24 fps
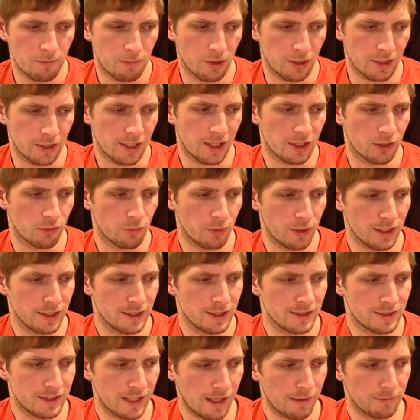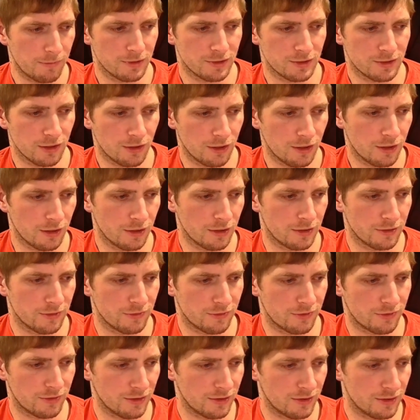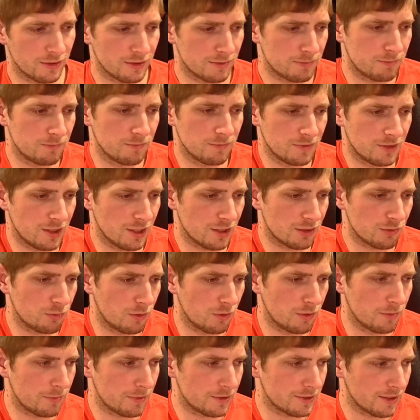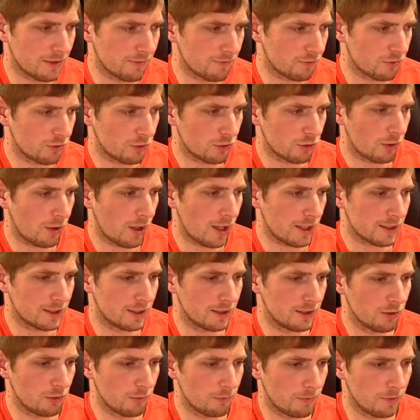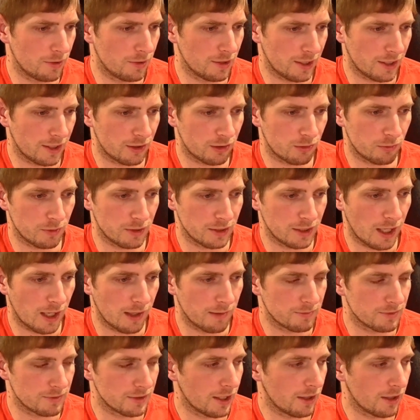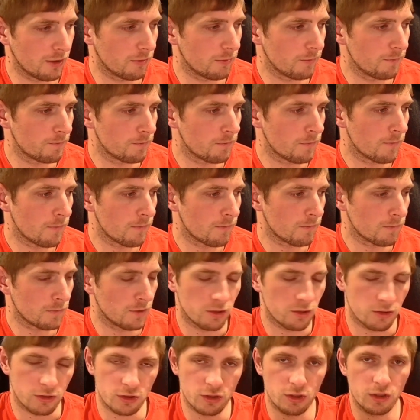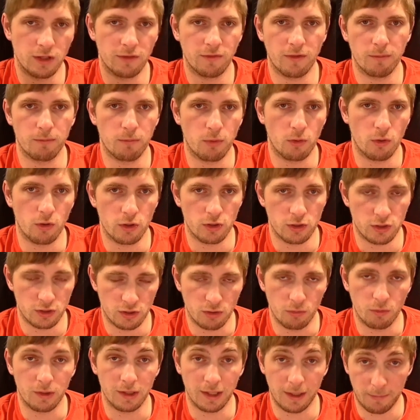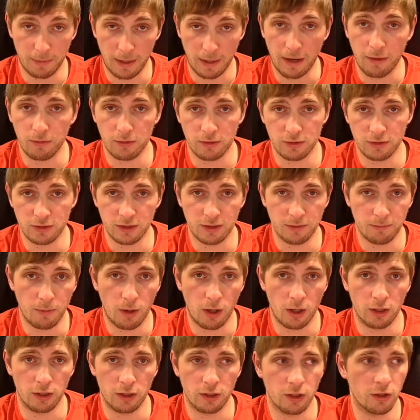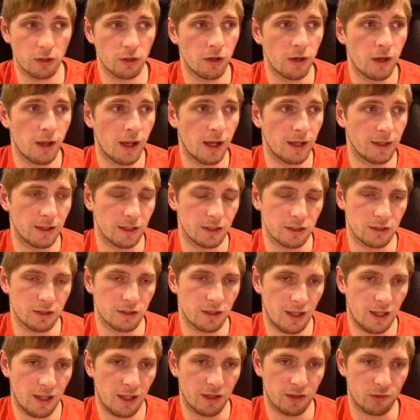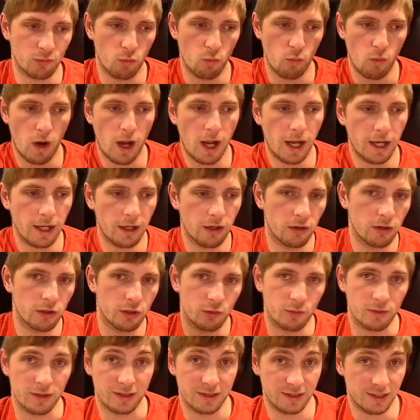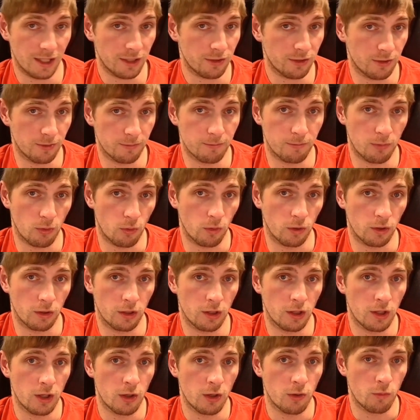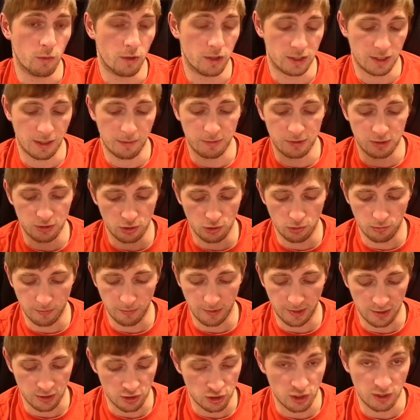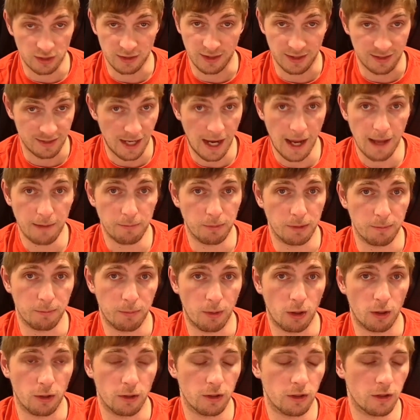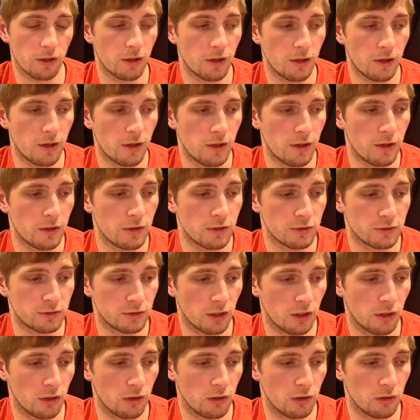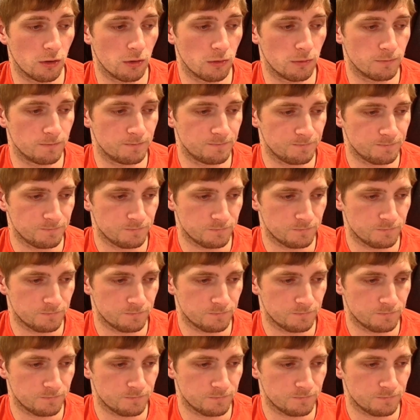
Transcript: But yeah, the way these tablets are is this one, because I've cracked it open like three times now, there's two different boards, the one that powers the monitor, and then it's wired to a second board, which I'm assuming is just the tablet part. So